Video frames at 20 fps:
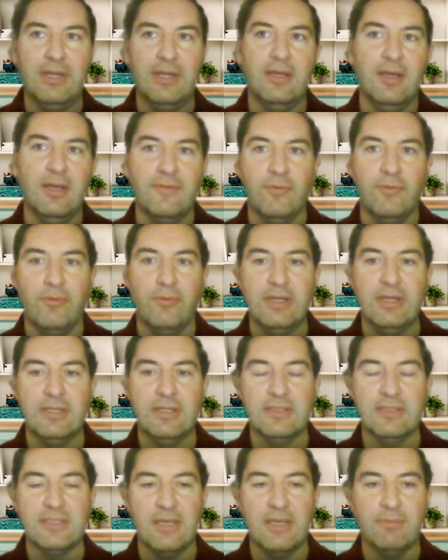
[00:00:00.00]
have
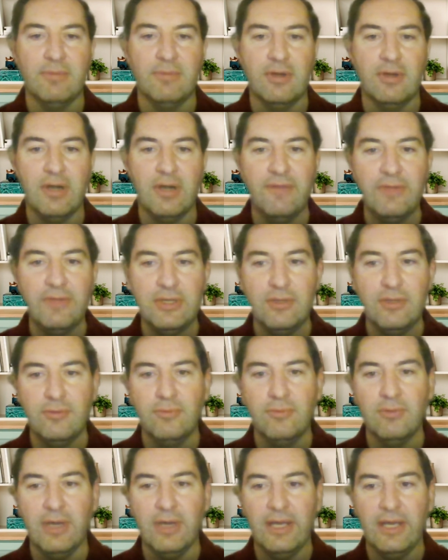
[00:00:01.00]
already some
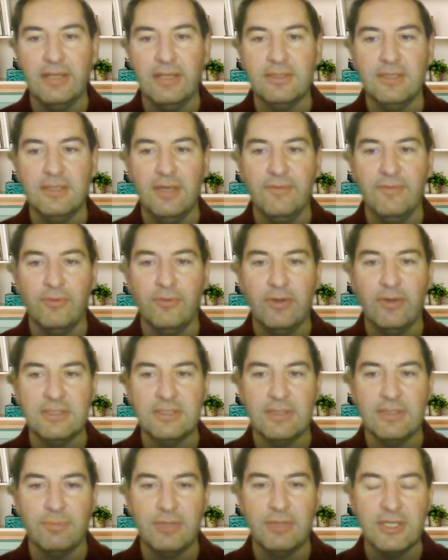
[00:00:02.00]
revenue and have already
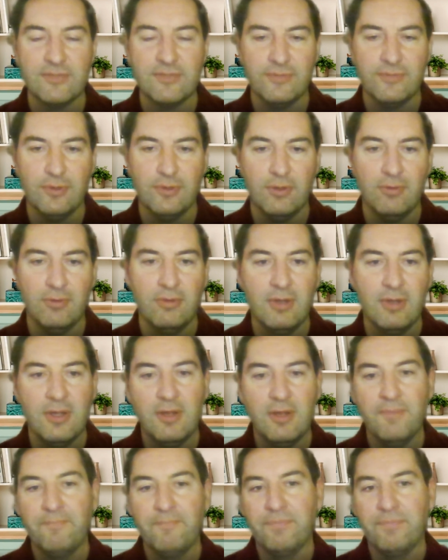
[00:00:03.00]
some cash flow,
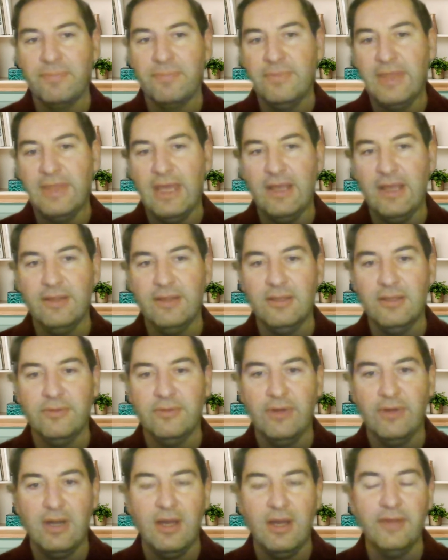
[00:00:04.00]
then
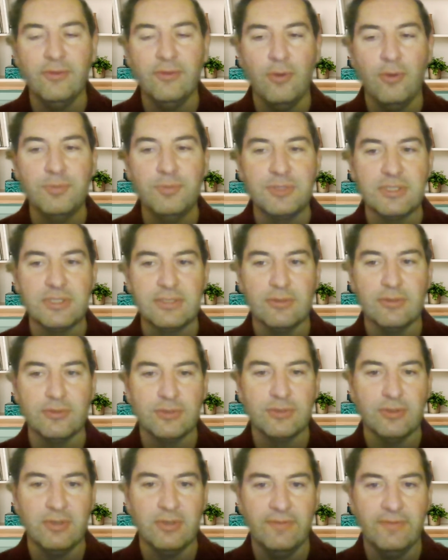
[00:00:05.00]
there are other options
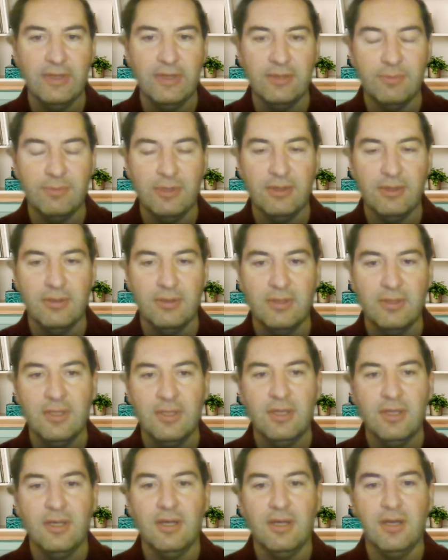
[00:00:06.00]
also available.
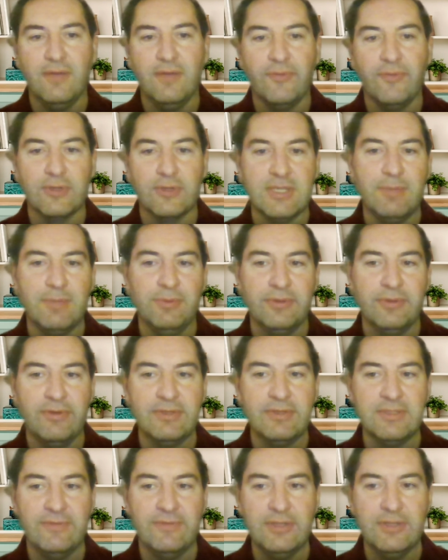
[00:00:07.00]
For example, there
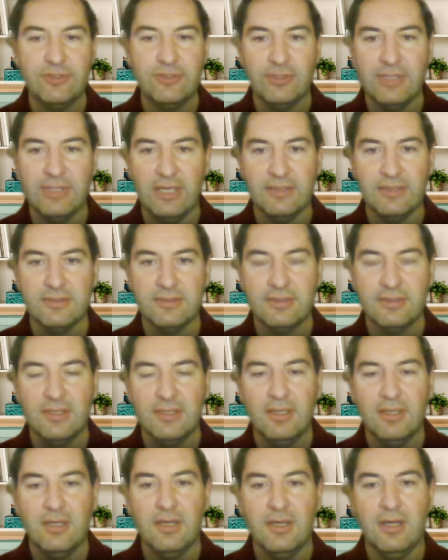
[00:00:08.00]
is a venture debt.
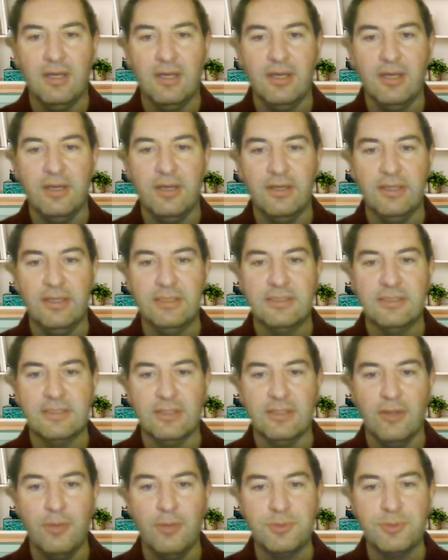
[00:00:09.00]
It's
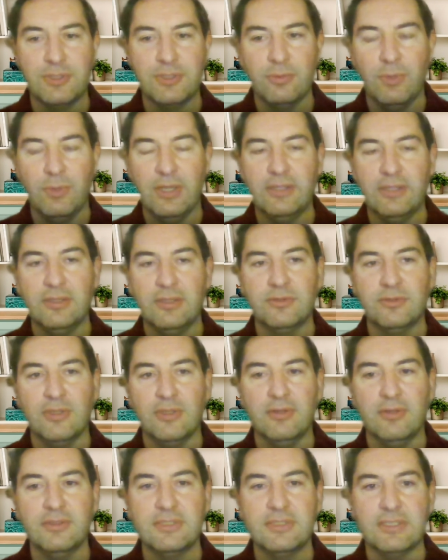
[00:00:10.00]
an option when you
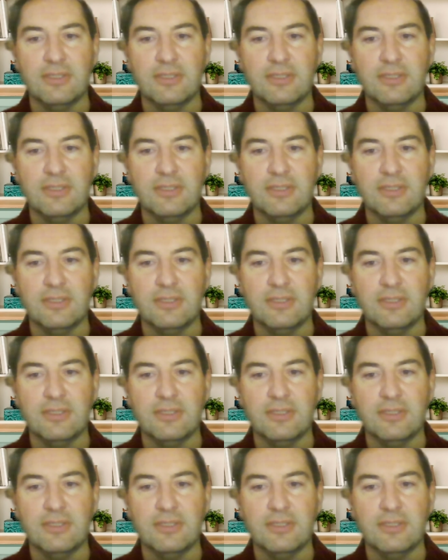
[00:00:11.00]
don't